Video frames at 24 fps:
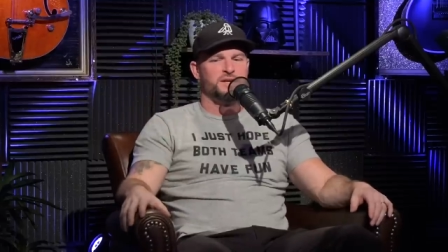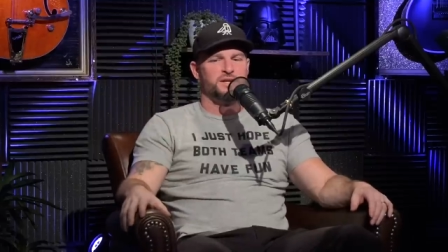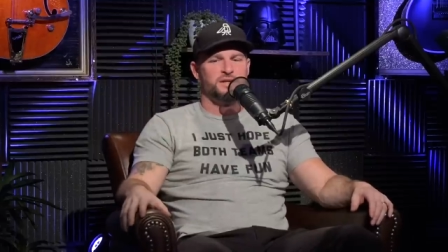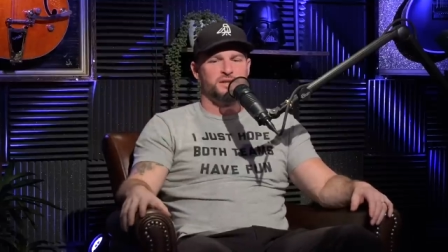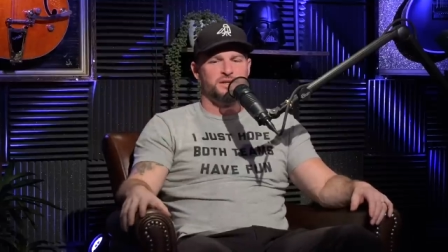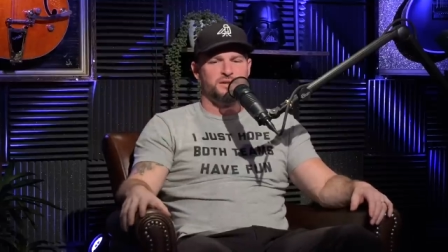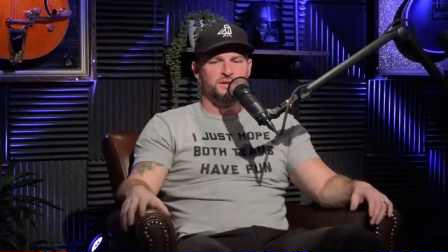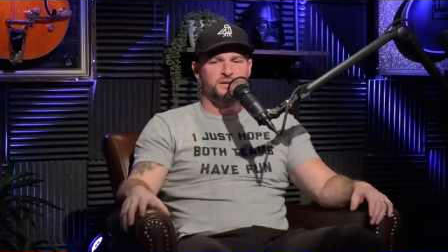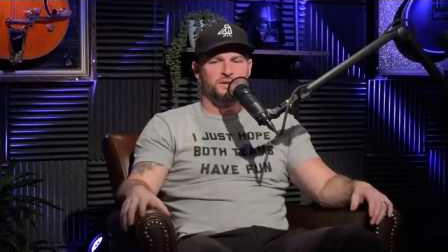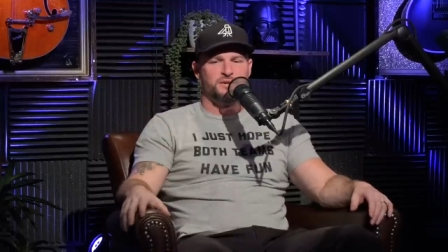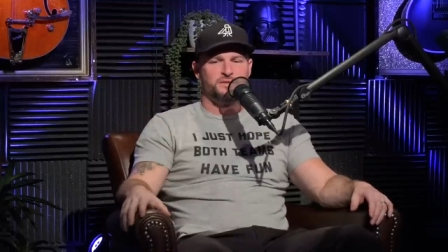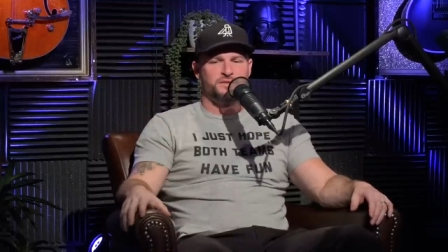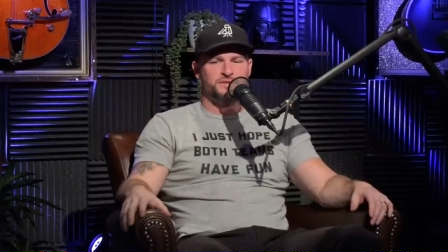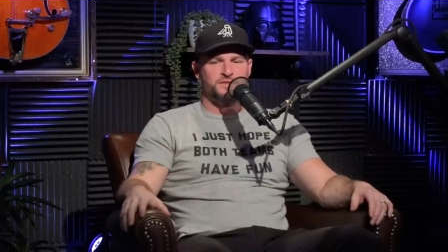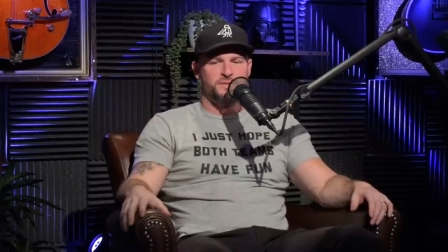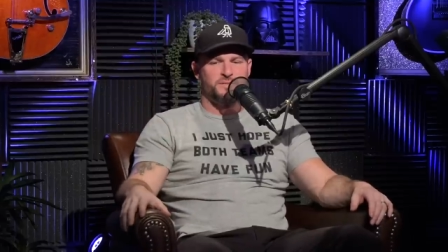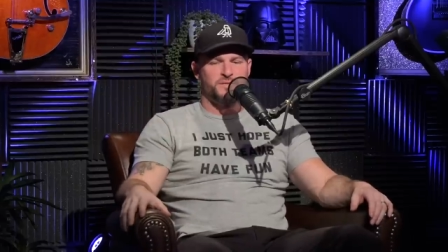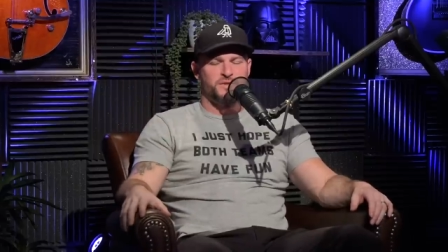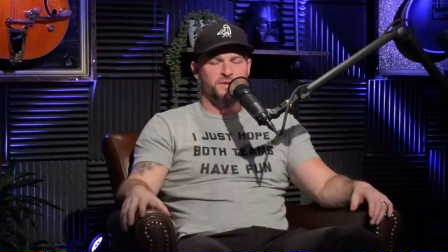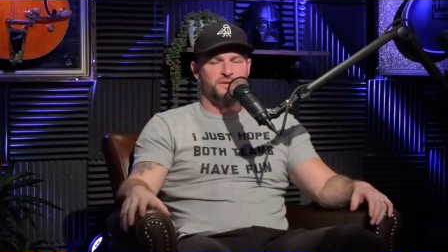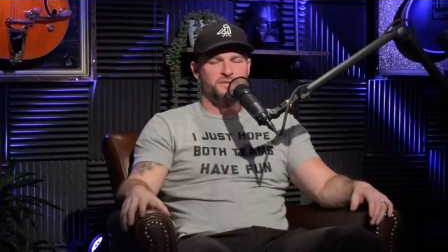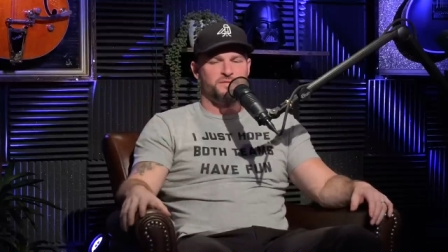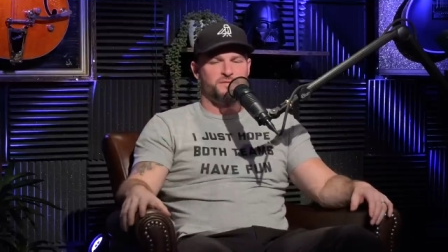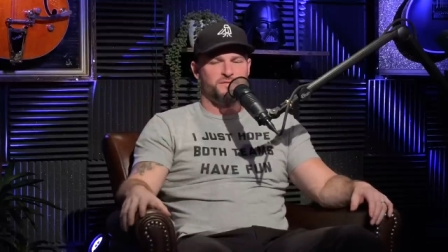you know,
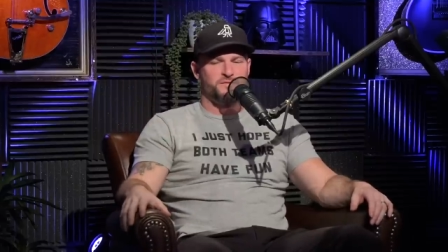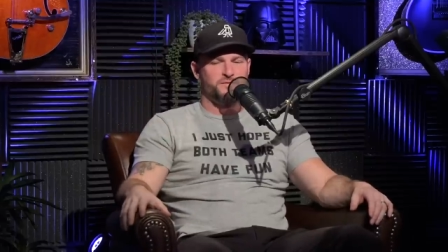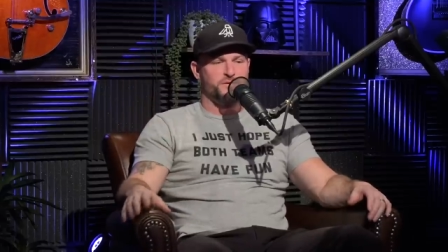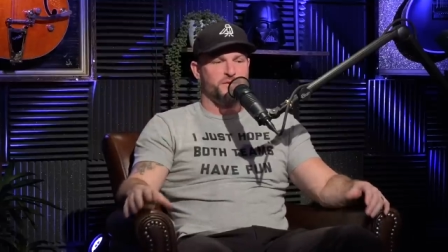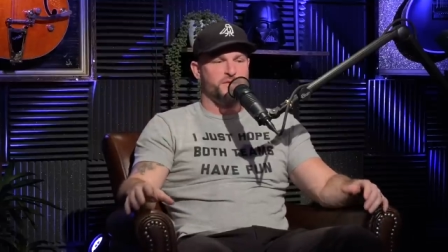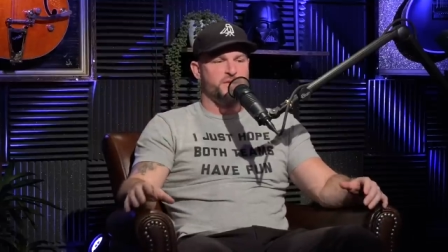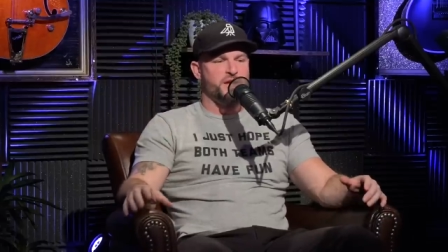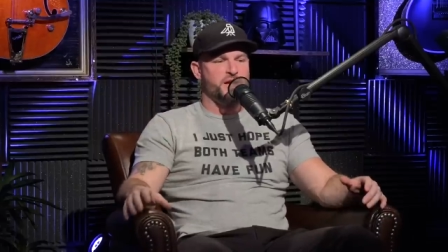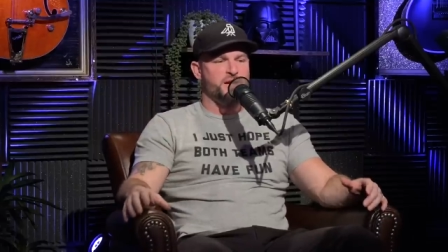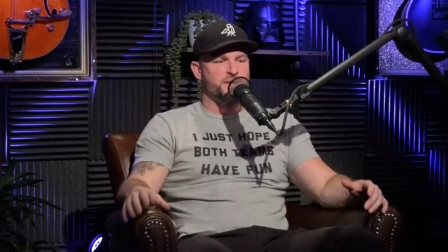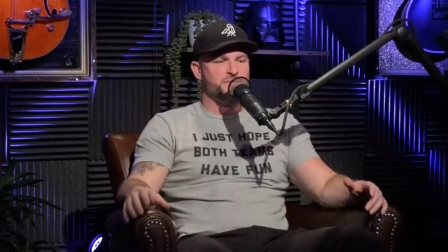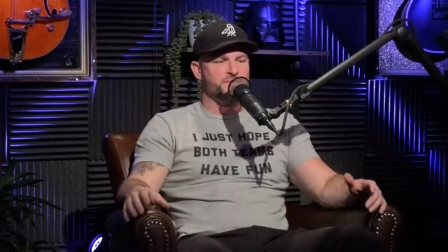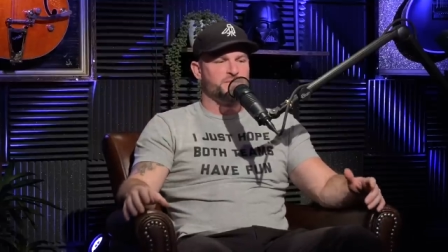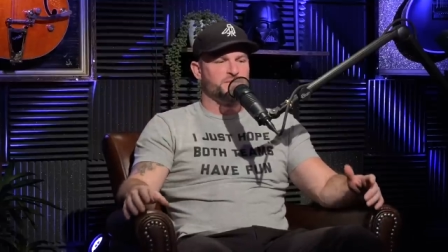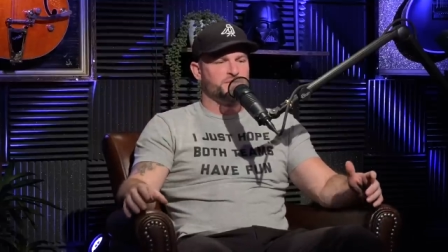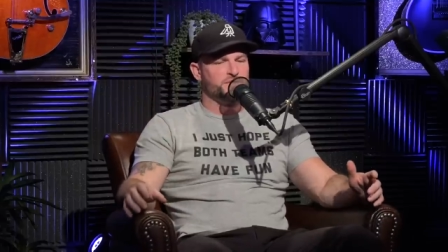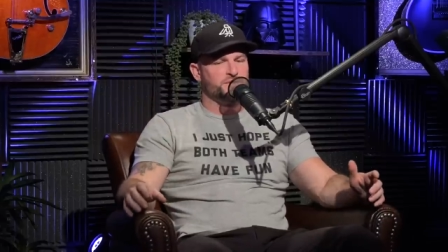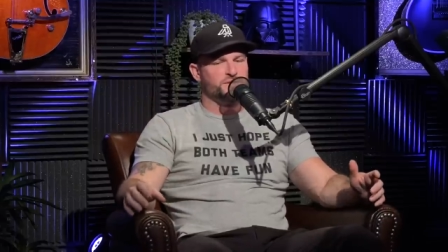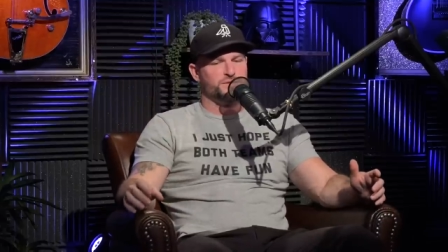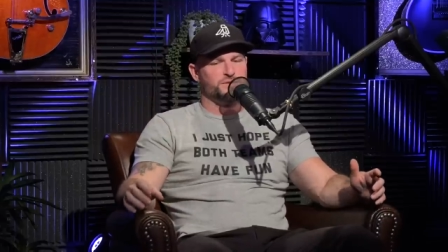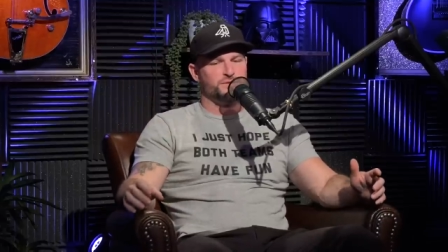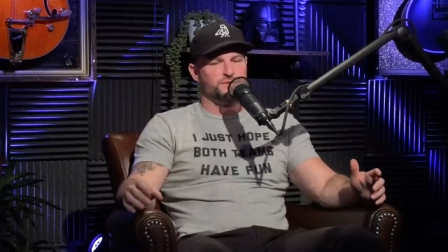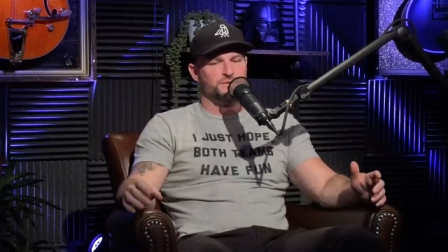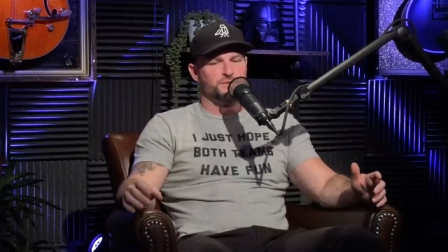something for them
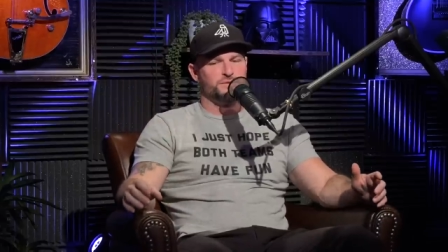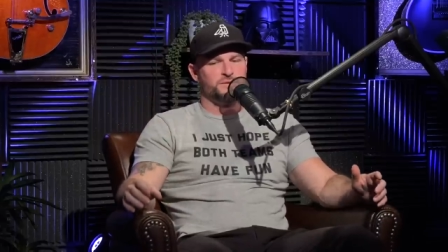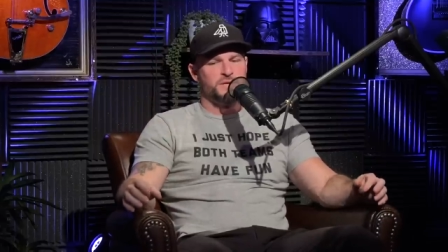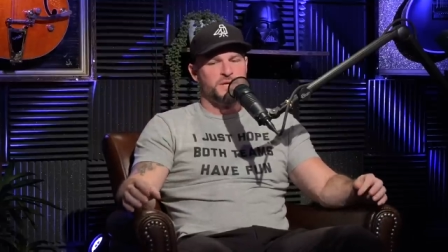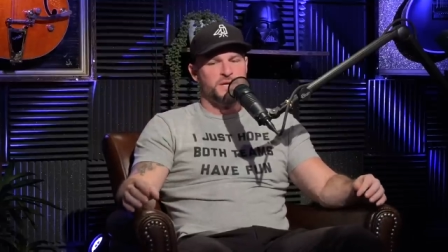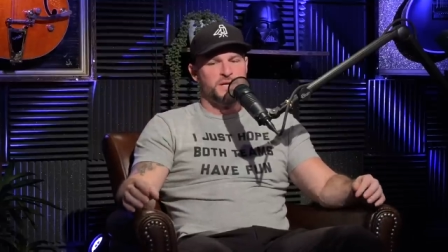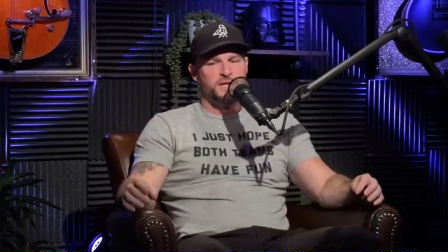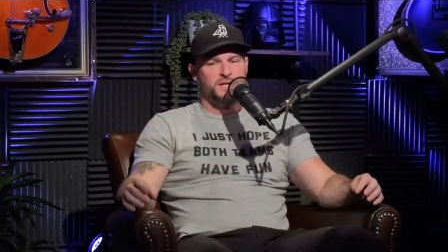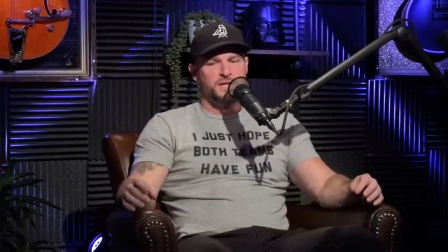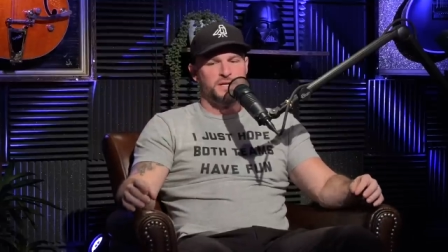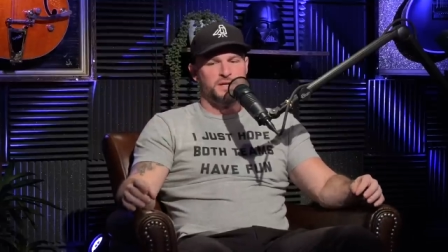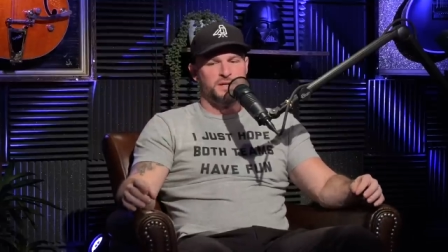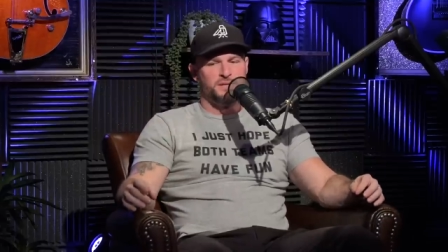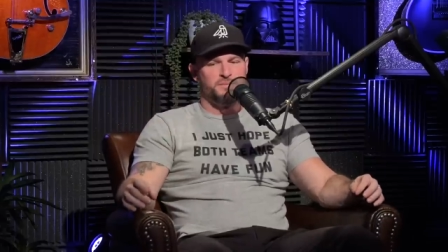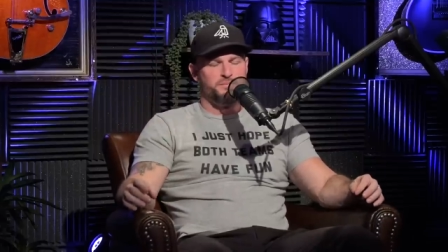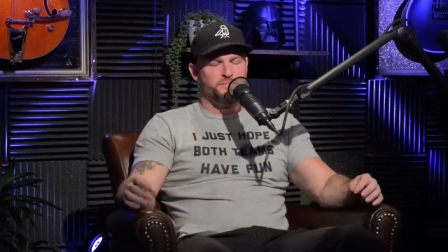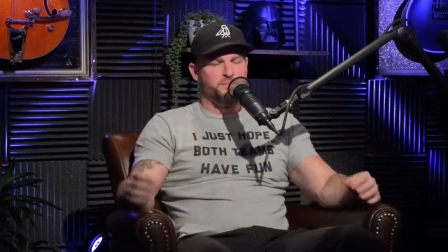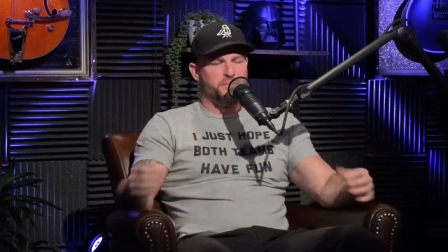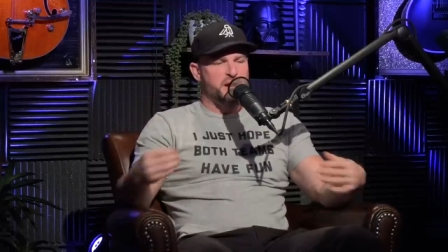to uh,